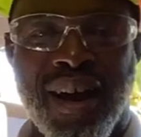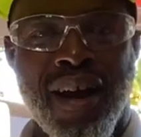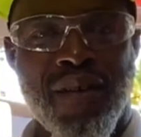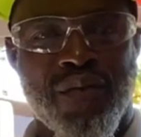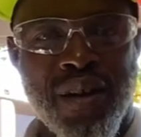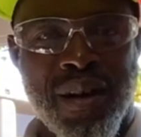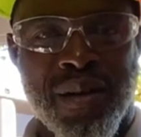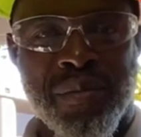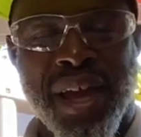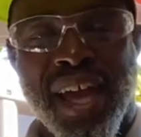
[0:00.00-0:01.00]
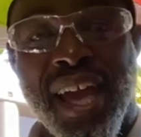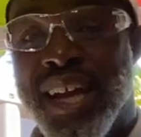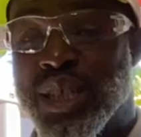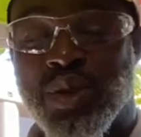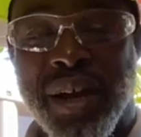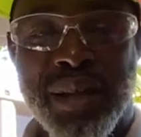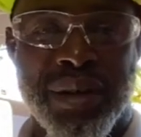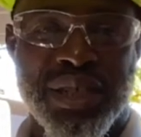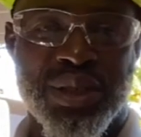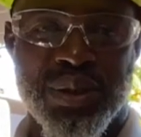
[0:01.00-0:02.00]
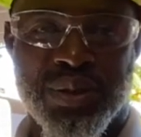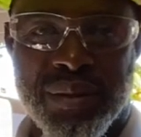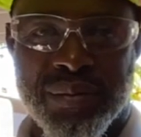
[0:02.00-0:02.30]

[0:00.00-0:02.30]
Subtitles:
affirm, and train my children.